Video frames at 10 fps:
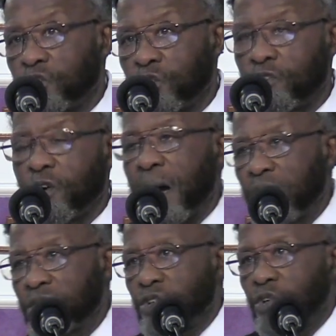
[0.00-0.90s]
of
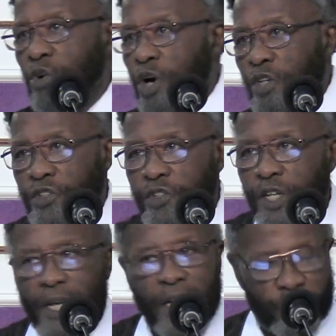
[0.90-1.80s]
Christ across the
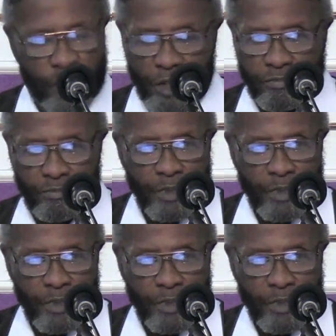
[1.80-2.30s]
nation